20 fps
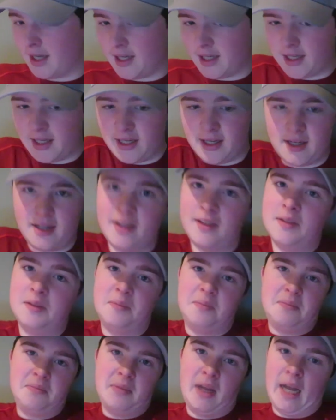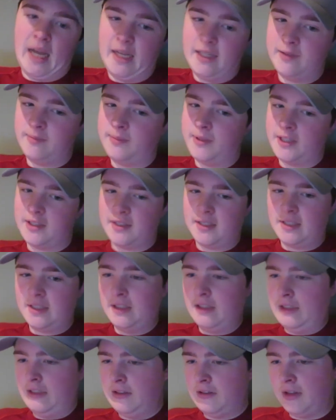I, I
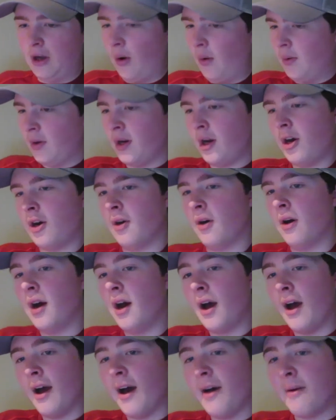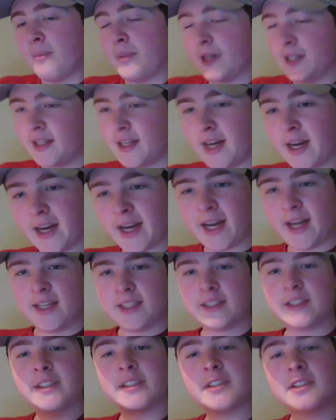basically don't know. But yeah,
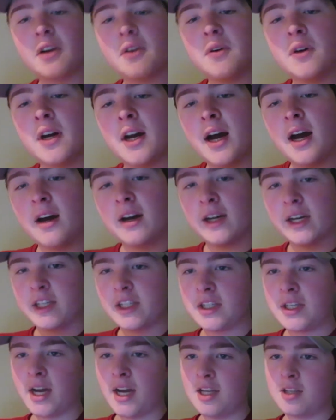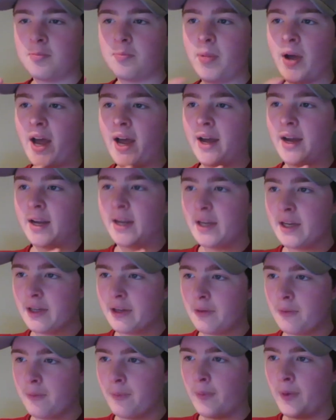guys, so I'll catch you guys
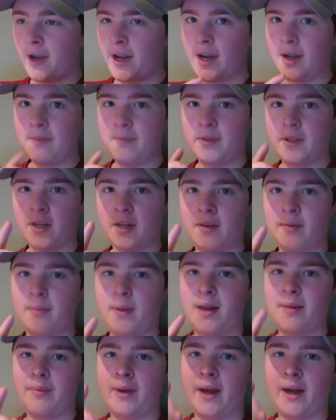back when I'm done my